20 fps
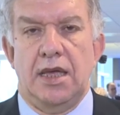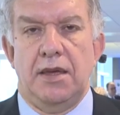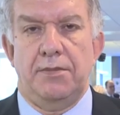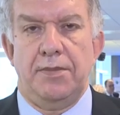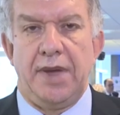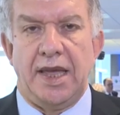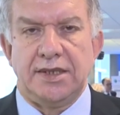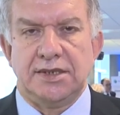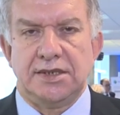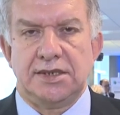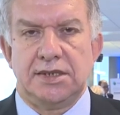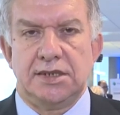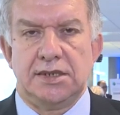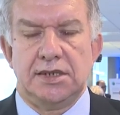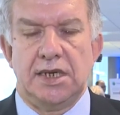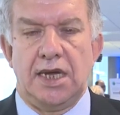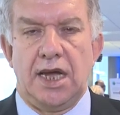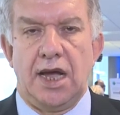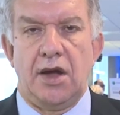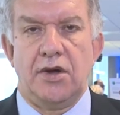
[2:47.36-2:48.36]
But
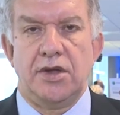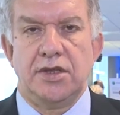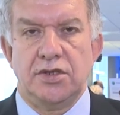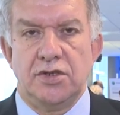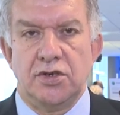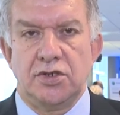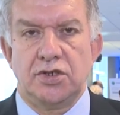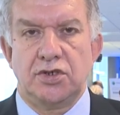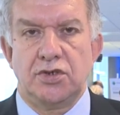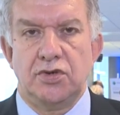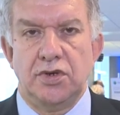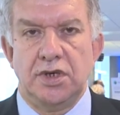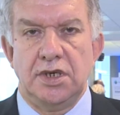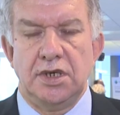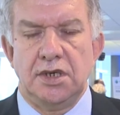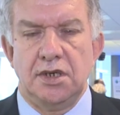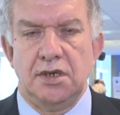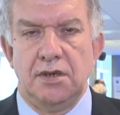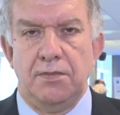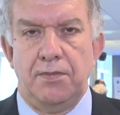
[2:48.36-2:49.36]
our
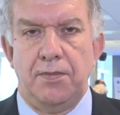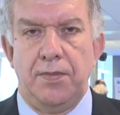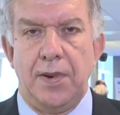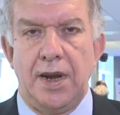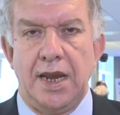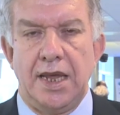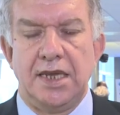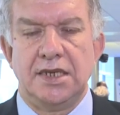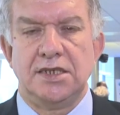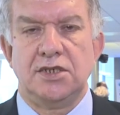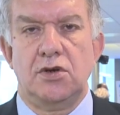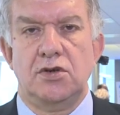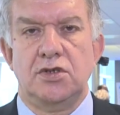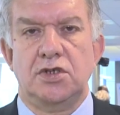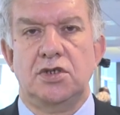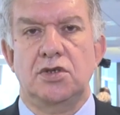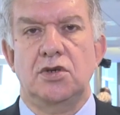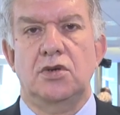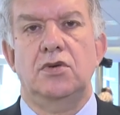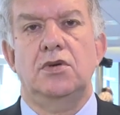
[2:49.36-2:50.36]
industry plays
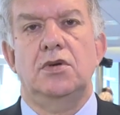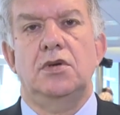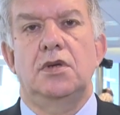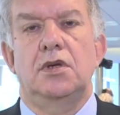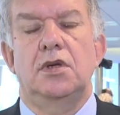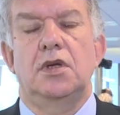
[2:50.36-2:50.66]
also